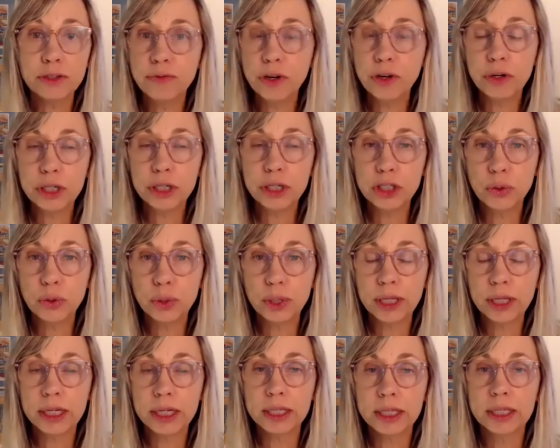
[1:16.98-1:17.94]
very short
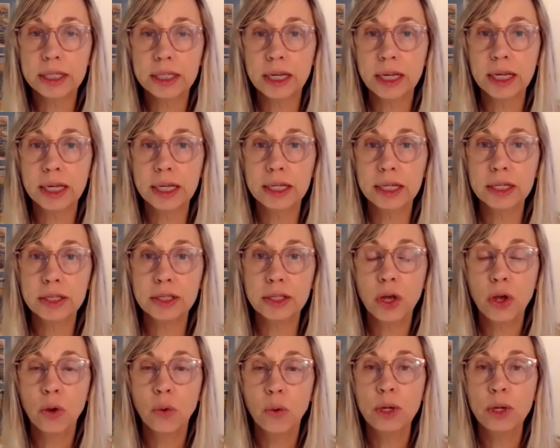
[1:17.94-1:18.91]
list is
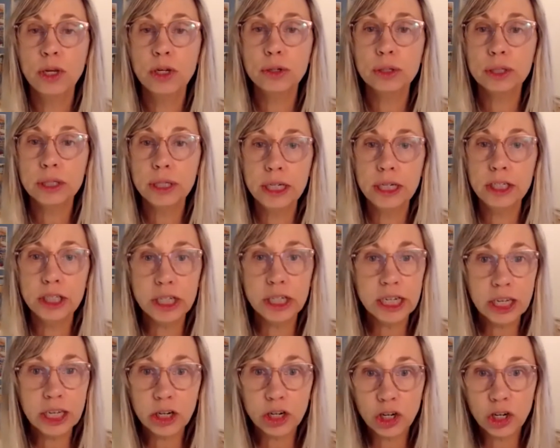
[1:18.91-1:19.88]
when you're
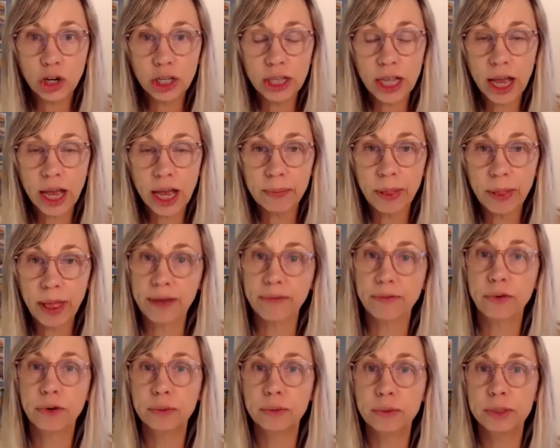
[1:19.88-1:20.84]
teaching in an online
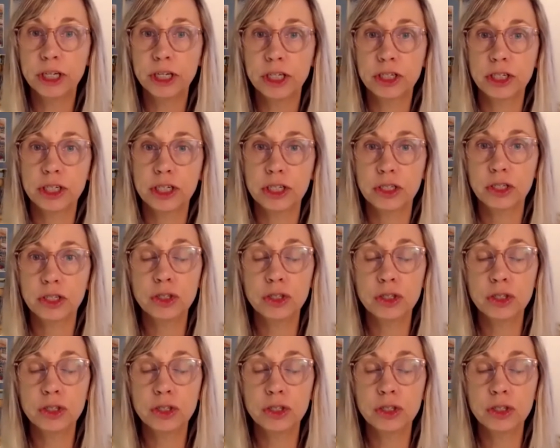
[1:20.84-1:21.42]
platform such as